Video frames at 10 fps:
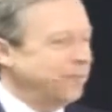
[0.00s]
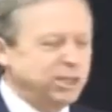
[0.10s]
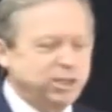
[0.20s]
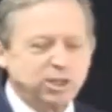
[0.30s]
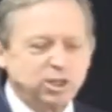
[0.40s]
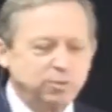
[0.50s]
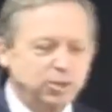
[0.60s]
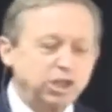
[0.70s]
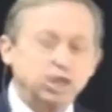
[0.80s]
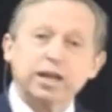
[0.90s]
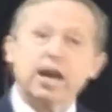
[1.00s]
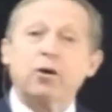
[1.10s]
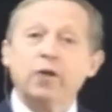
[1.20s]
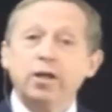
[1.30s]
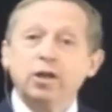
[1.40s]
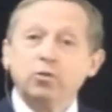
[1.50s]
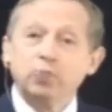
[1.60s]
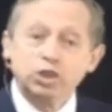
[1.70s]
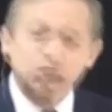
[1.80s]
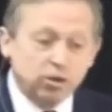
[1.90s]
Mass customization. Now,
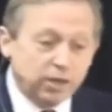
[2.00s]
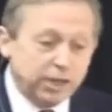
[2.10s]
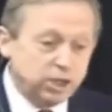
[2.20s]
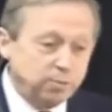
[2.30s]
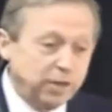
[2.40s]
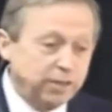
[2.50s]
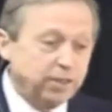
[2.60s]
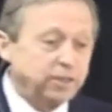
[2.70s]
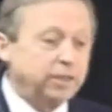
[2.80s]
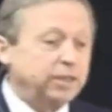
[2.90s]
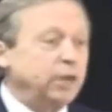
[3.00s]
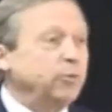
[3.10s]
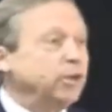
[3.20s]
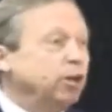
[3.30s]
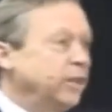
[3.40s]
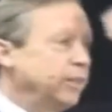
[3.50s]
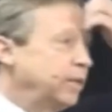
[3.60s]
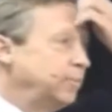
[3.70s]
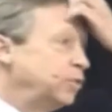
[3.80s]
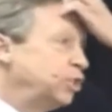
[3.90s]
we generalize the method. Today we call
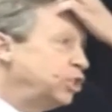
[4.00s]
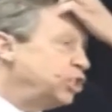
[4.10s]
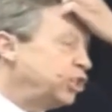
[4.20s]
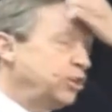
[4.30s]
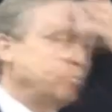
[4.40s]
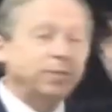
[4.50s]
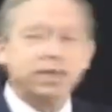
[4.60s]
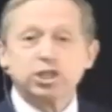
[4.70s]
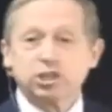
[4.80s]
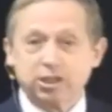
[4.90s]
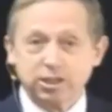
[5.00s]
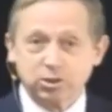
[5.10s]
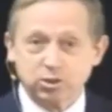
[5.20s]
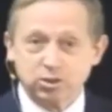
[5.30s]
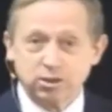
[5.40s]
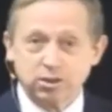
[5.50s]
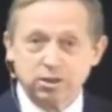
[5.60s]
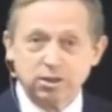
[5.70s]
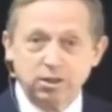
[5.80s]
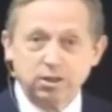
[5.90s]
them shared baselines.
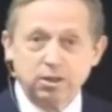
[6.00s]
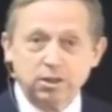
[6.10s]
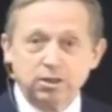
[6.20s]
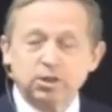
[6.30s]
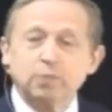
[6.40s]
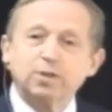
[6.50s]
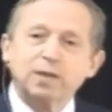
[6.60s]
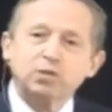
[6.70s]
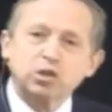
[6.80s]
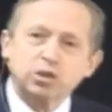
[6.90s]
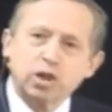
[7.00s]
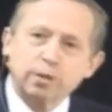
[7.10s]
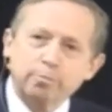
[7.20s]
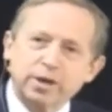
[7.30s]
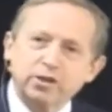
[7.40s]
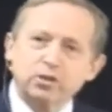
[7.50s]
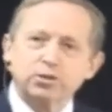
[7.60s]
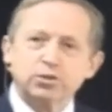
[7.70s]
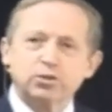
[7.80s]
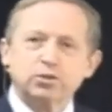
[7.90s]
Sometimes they're called
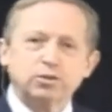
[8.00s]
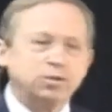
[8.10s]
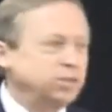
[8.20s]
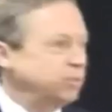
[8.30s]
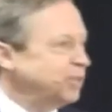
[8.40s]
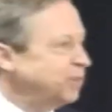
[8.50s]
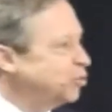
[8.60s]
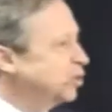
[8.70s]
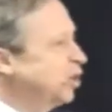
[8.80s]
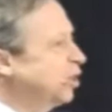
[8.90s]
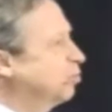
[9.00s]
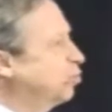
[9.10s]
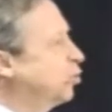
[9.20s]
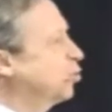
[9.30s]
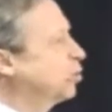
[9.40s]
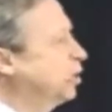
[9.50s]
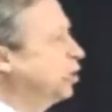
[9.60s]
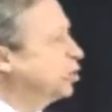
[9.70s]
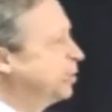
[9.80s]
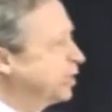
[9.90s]
bundles. Sometimes we call them
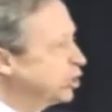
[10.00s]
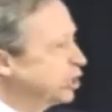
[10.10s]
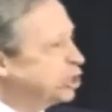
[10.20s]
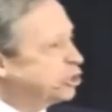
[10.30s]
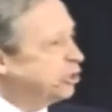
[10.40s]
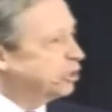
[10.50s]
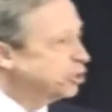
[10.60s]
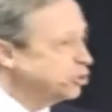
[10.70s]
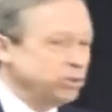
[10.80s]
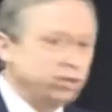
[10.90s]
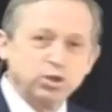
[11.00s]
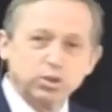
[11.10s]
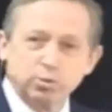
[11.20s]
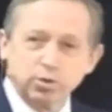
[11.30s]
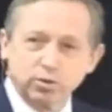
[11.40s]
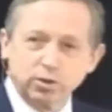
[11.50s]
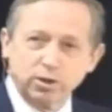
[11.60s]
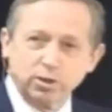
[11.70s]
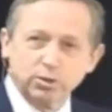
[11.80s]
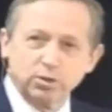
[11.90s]
protocols because they started as research
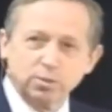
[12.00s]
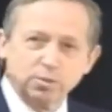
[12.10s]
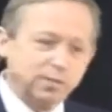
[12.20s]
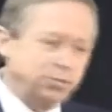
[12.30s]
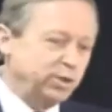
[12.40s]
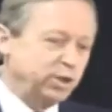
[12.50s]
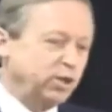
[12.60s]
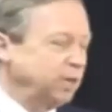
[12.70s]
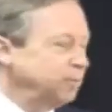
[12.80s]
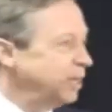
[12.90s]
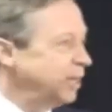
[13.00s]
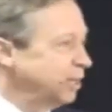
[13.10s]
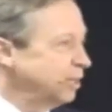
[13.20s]
protocols. Sometimes we just call them